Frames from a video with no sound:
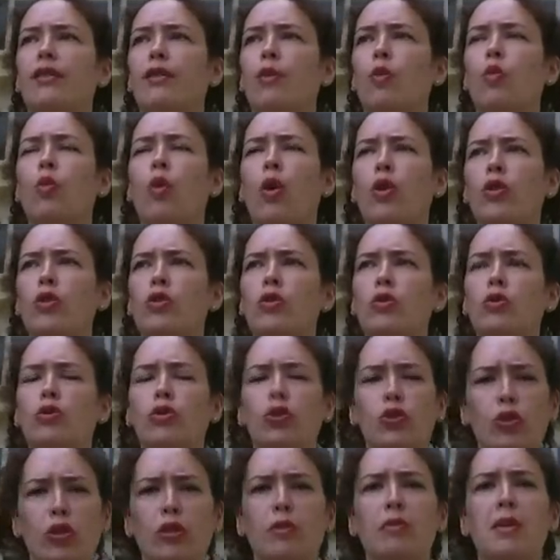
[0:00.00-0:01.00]
of what
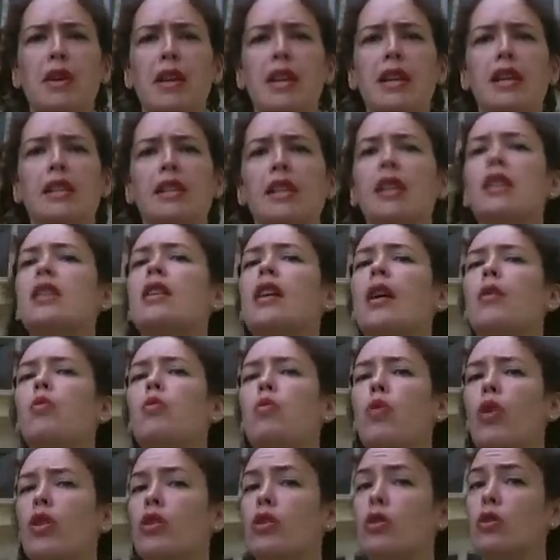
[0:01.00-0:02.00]
you should be eating
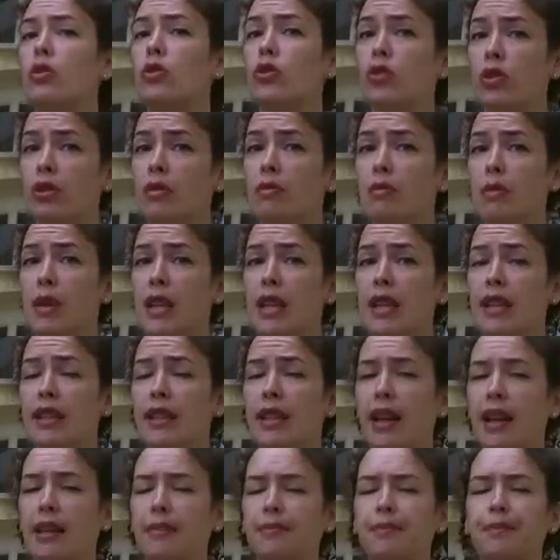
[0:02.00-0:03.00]
and what you shouldn't be
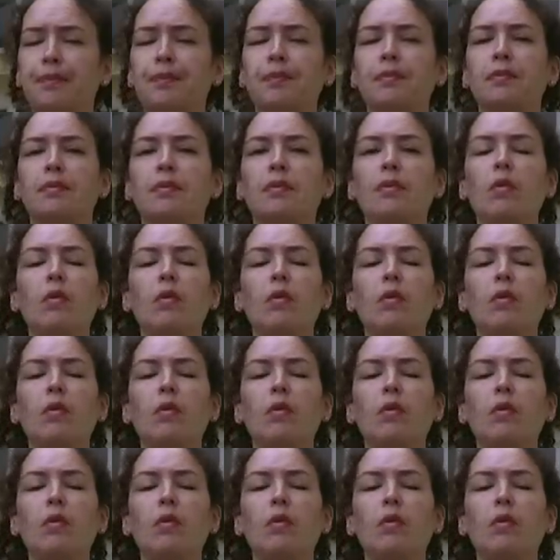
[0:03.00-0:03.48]
eating.